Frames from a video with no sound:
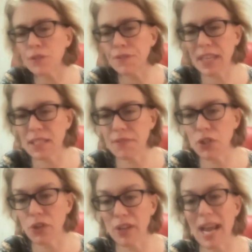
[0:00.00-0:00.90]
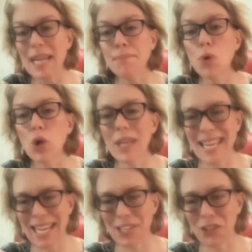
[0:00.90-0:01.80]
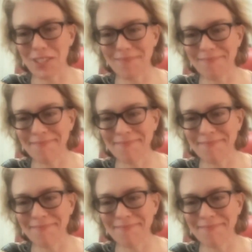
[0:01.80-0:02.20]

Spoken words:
effective at creating more connection.